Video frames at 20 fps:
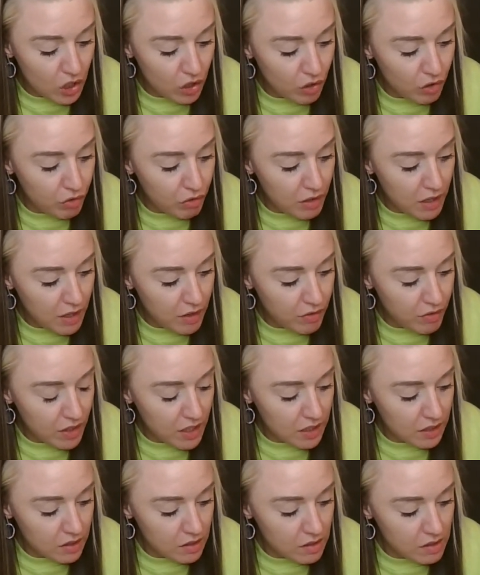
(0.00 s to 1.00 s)

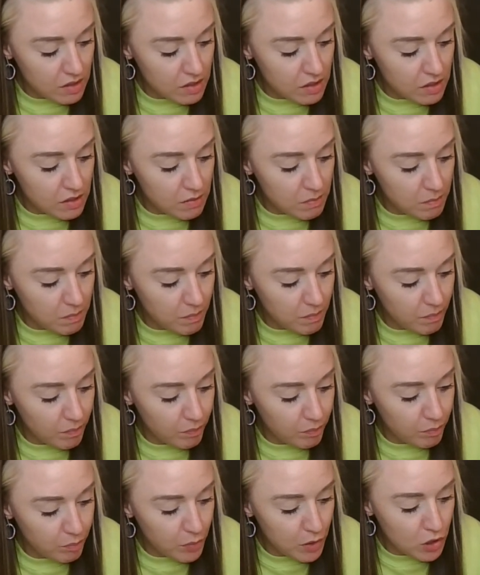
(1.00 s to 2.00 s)
grievance,
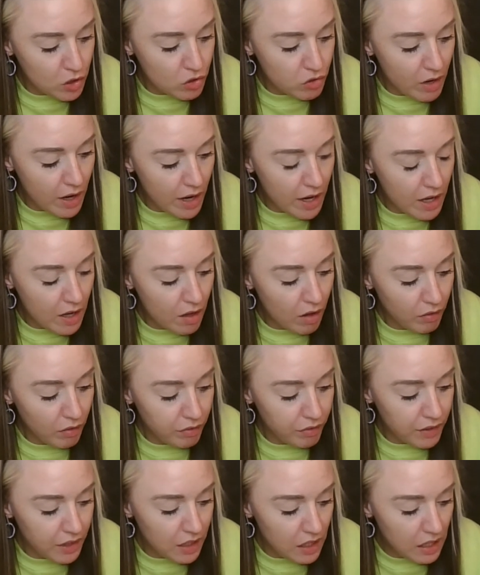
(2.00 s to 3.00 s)
betrayal,
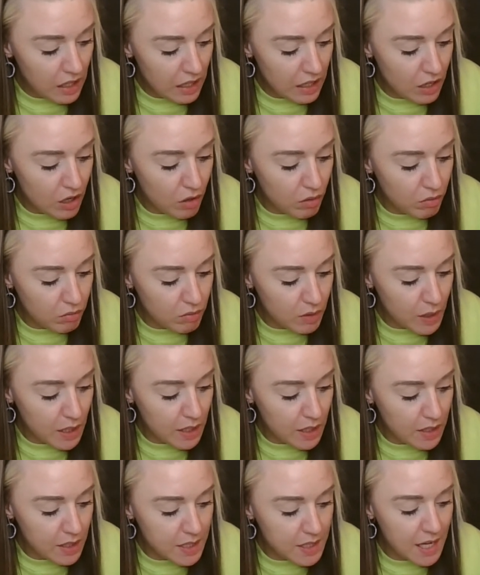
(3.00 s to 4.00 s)
feeling
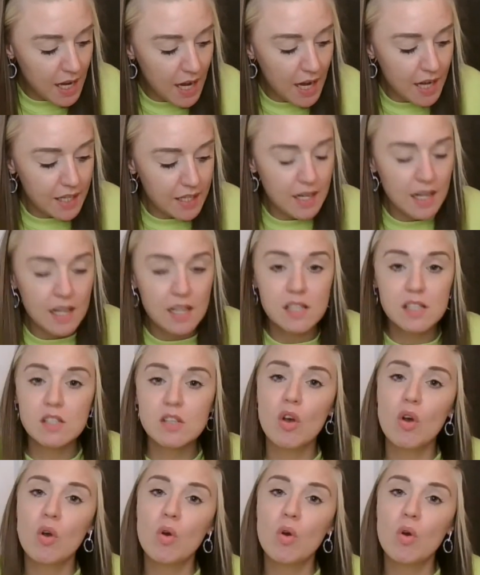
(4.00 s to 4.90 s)
lonely, sadness,